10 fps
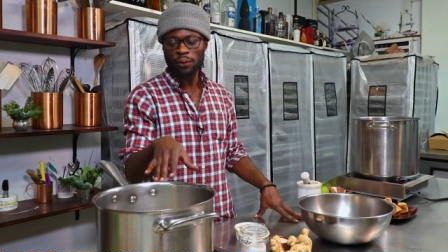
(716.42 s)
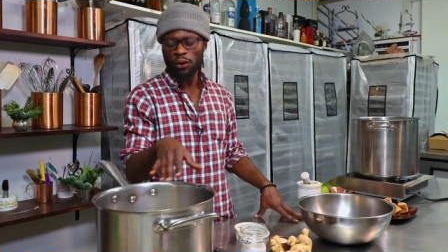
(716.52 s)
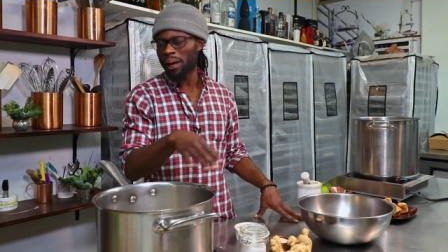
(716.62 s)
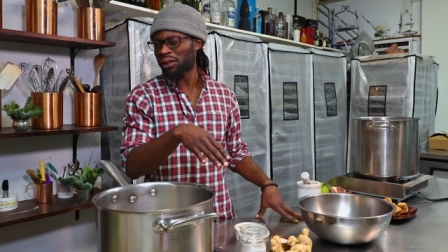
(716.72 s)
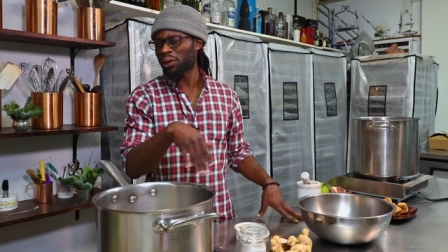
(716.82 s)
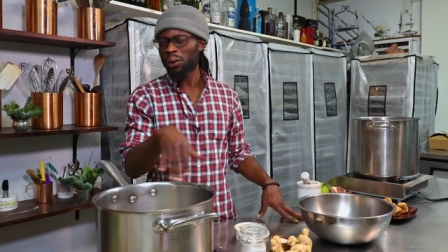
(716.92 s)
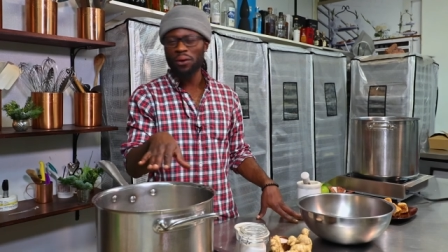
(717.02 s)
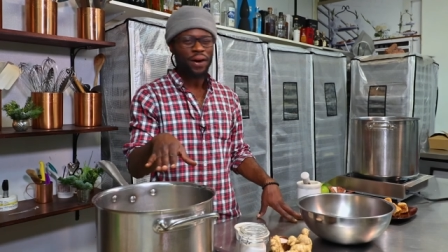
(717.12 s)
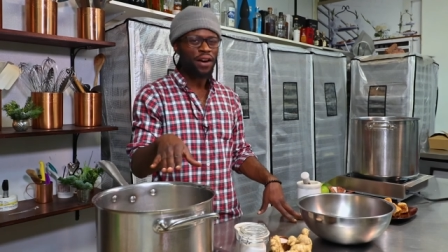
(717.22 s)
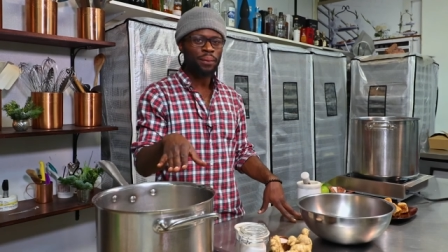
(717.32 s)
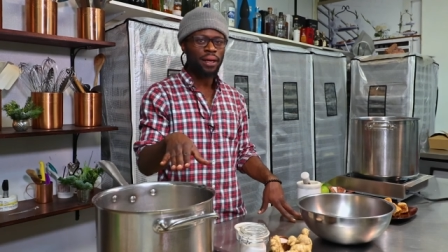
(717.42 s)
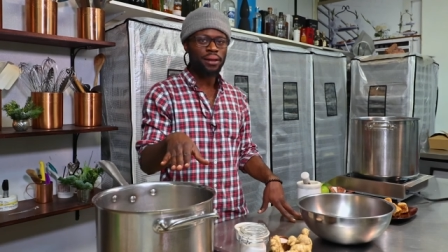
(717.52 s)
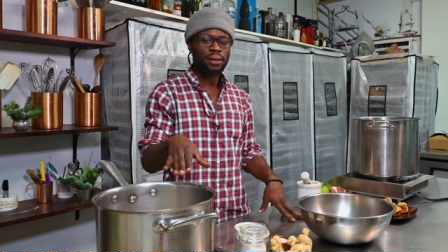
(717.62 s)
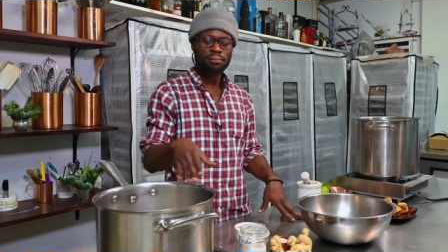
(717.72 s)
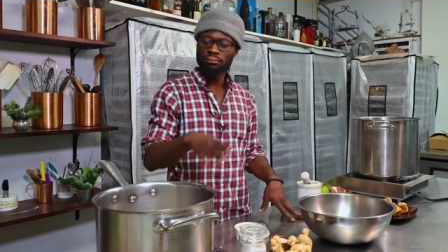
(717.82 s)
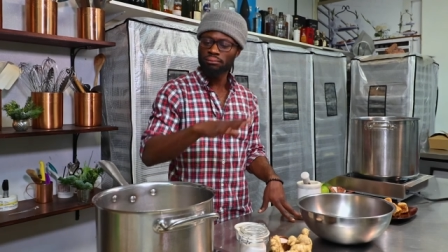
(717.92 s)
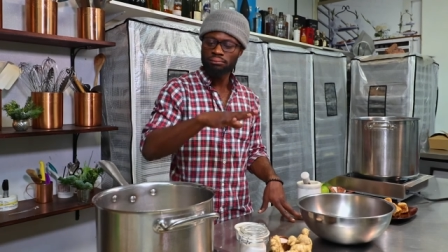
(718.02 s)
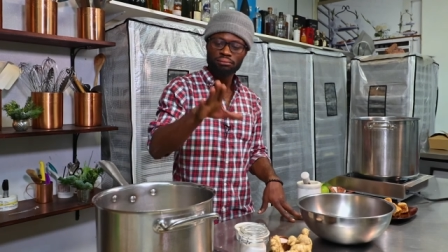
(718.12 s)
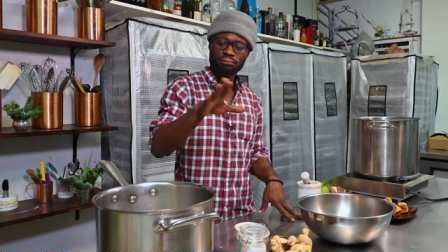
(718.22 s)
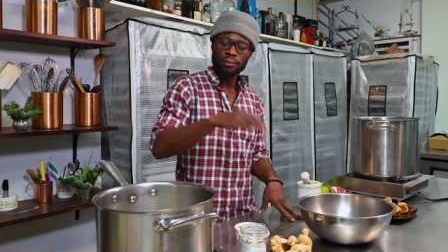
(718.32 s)
for about 35 minutes,
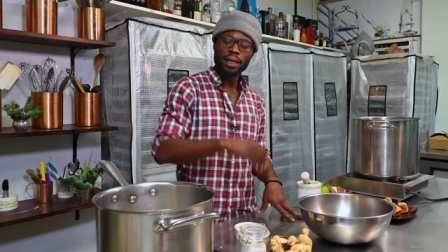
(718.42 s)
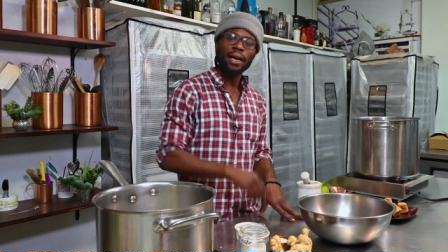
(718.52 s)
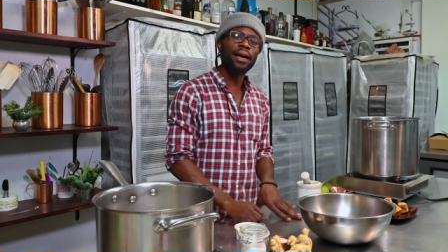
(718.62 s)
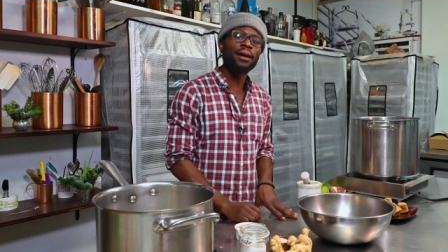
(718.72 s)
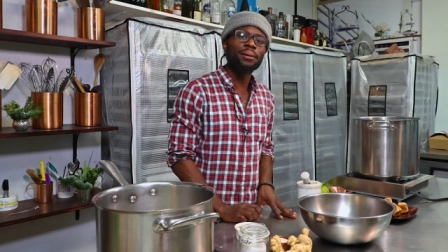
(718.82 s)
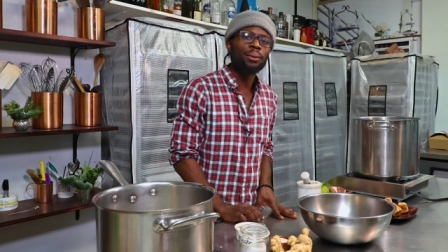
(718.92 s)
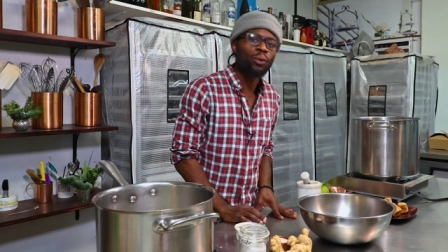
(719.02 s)
and